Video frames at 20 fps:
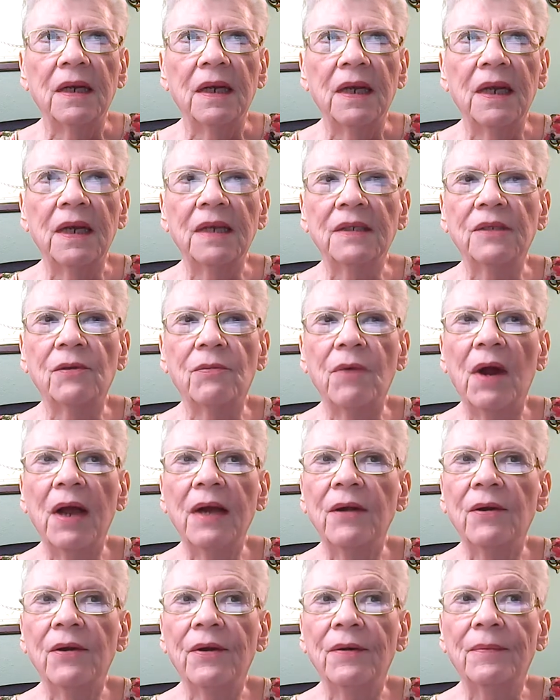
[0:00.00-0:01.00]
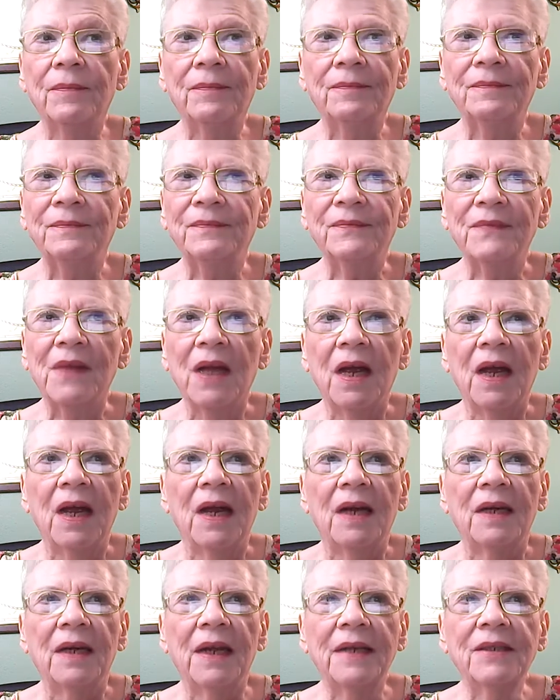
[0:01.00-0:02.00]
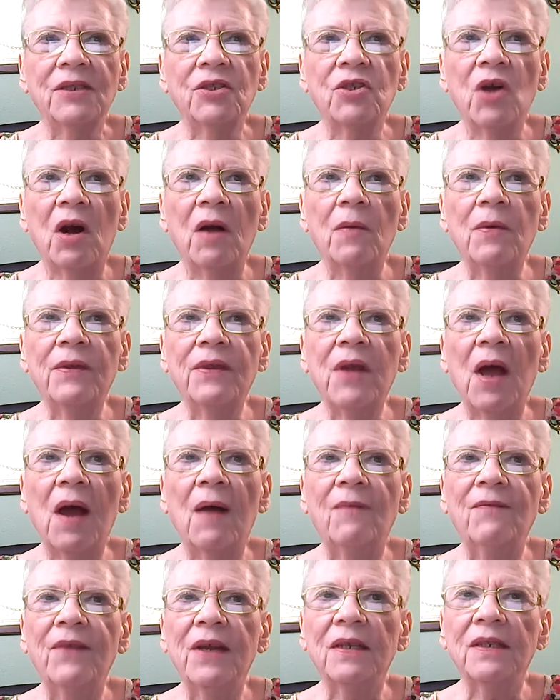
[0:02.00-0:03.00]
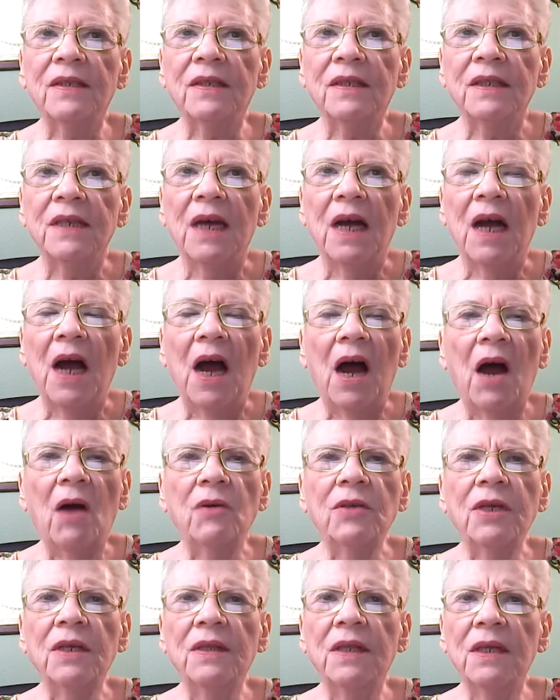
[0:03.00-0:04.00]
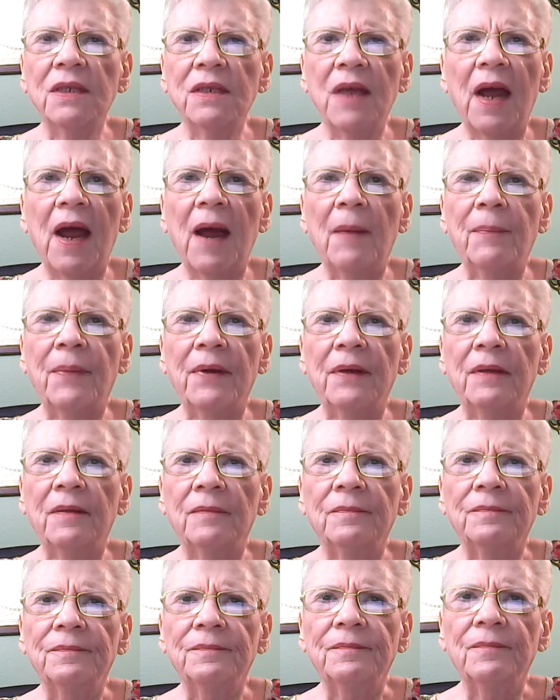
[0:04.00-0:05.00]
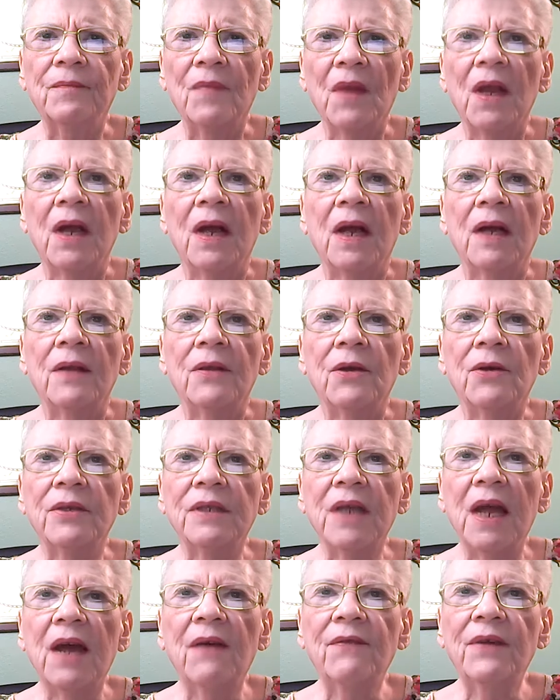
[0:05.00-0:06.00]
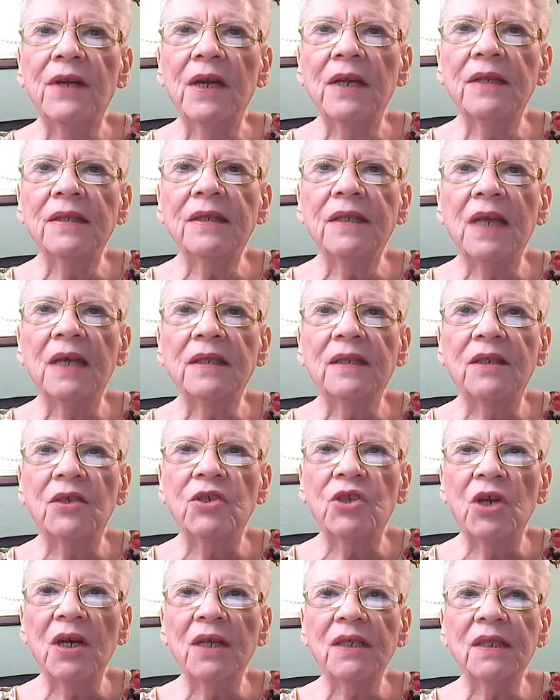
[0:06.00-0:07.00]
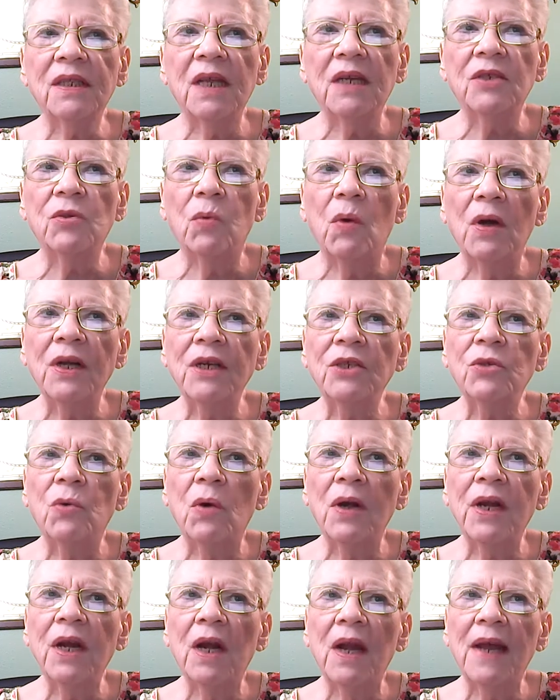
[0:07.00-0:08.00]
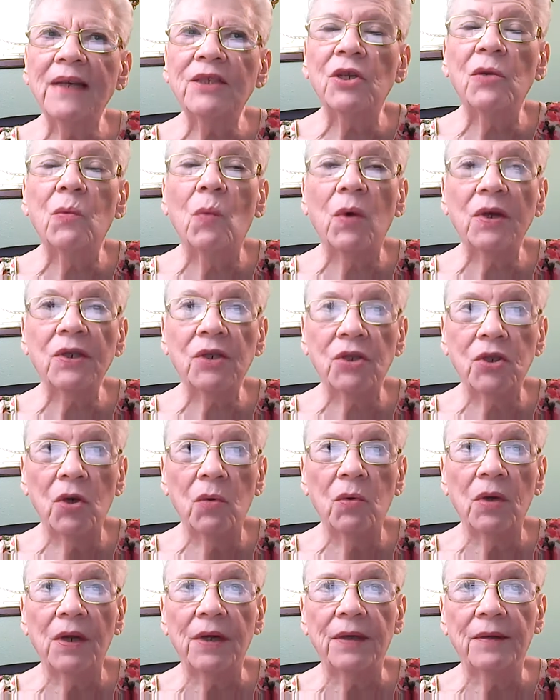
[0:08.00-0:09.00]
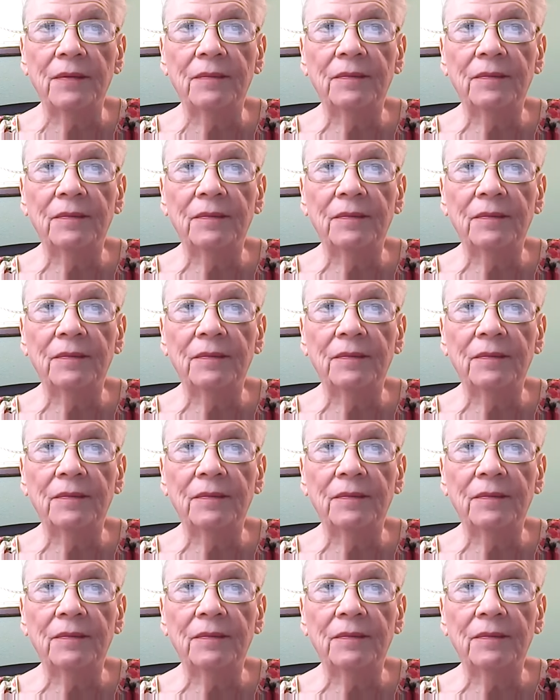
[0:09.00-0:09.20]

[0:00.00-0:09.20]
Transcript: he's a writer. Let's start with obvious. How did this happen? There's evidence that suggests that 2020 election was stolen.